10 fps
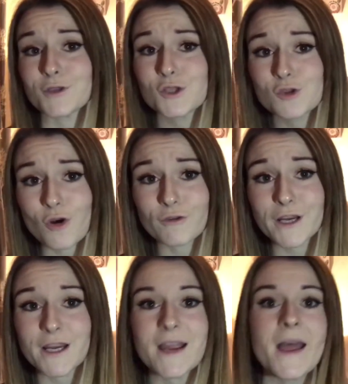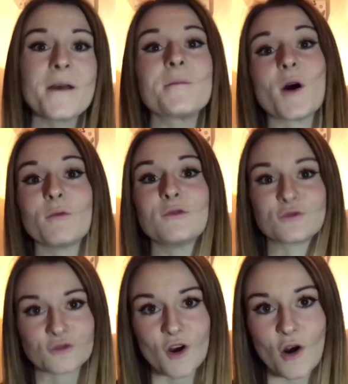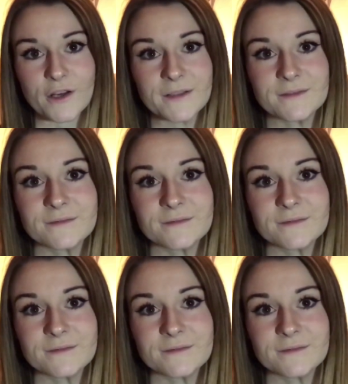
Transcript: I'm sorry, but I will try.